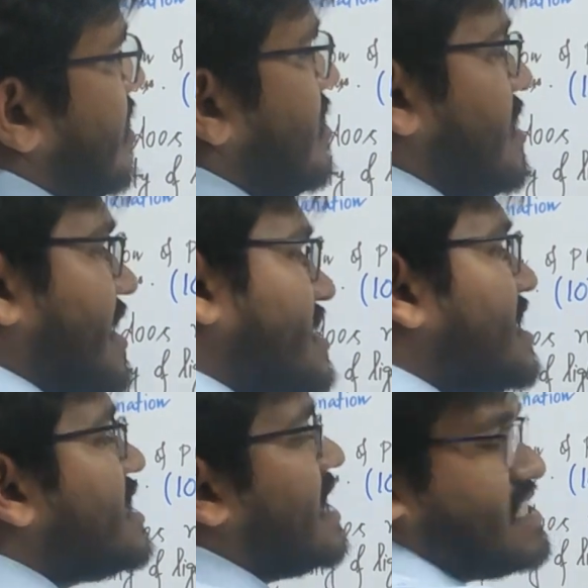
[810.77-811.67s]
is
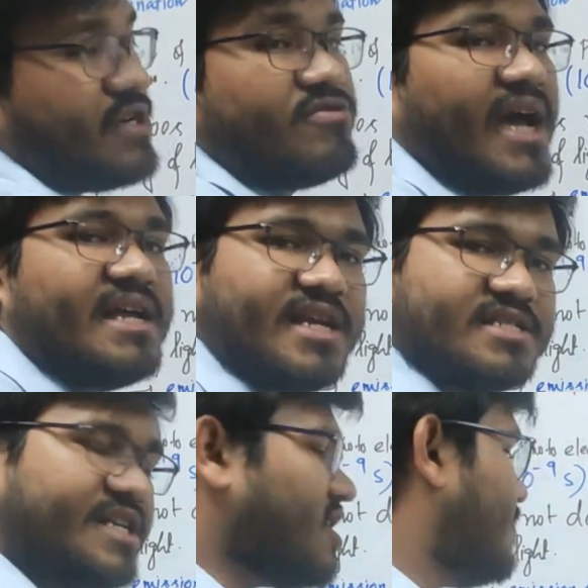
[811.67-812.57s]
increasing with the intensity
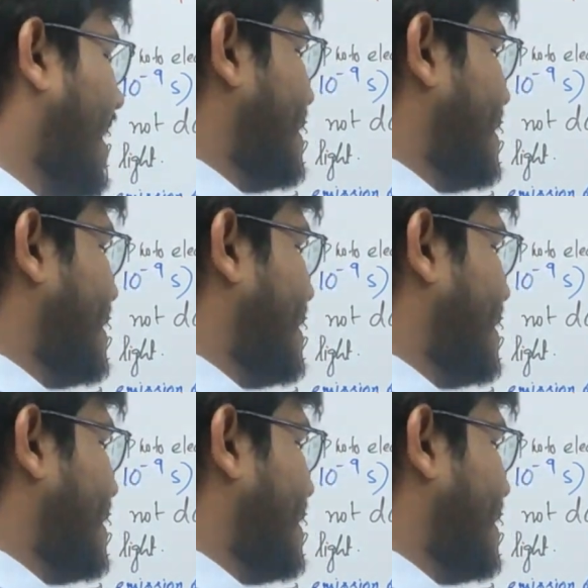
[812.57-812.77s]
of light,